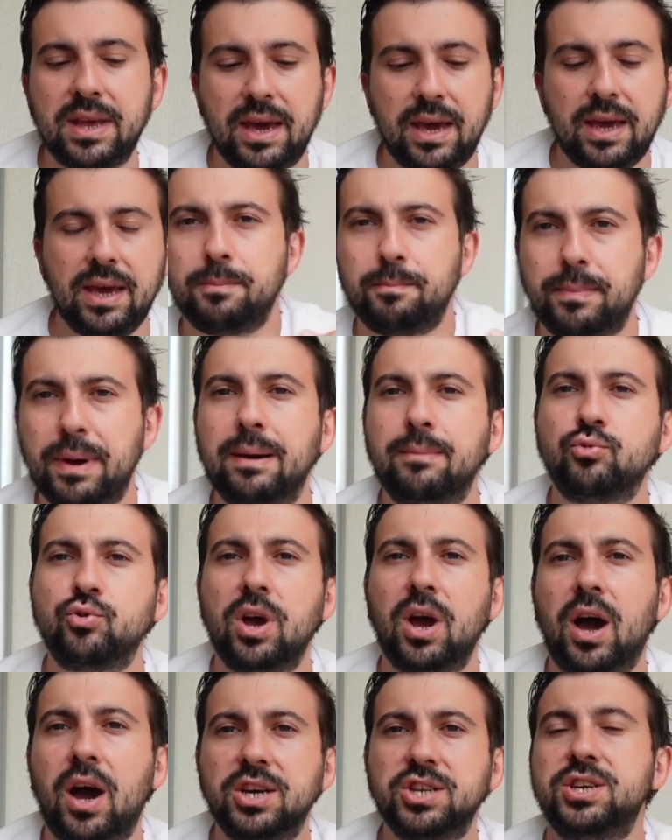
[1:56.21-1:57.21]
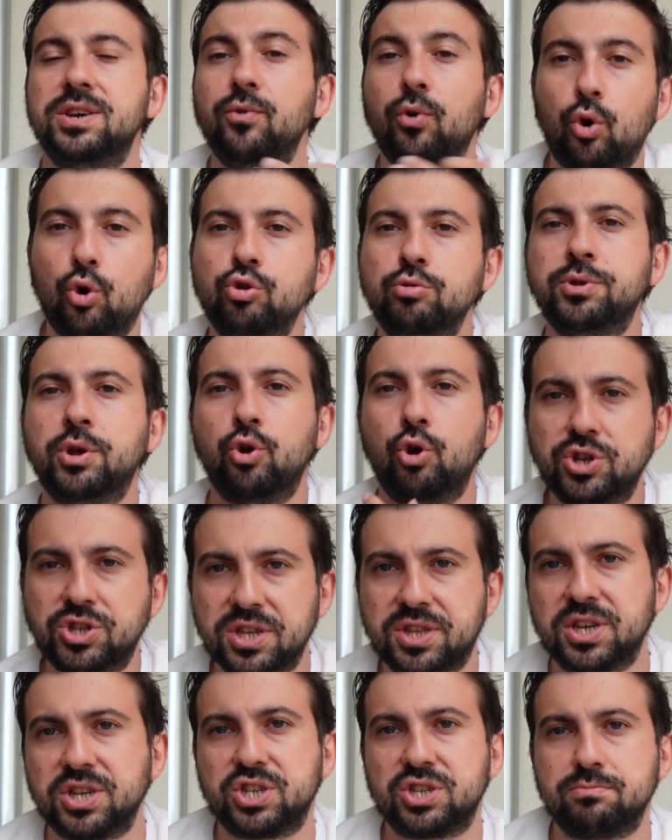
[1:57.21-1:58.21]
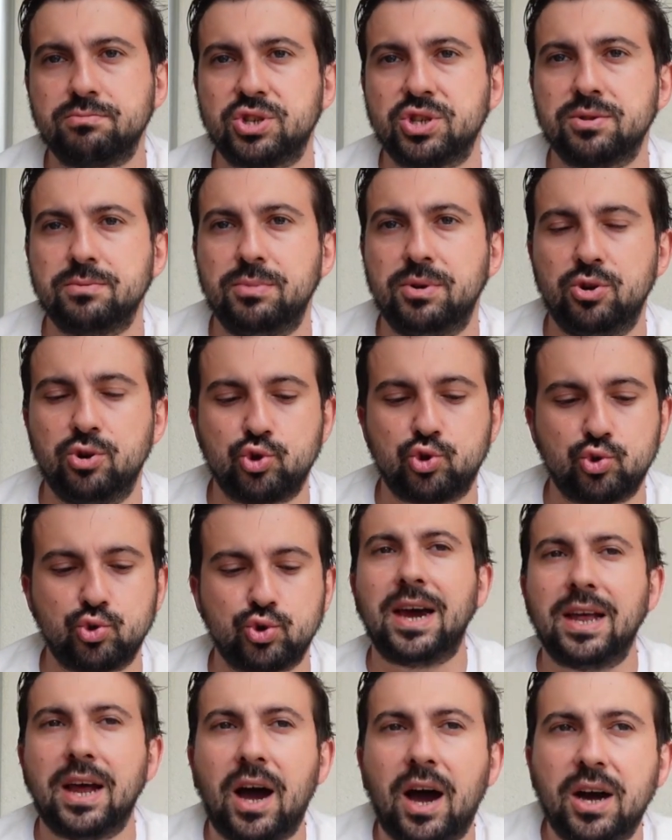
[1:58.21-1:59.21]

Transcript: The reason is, as you know, I moved here before Isa and my son.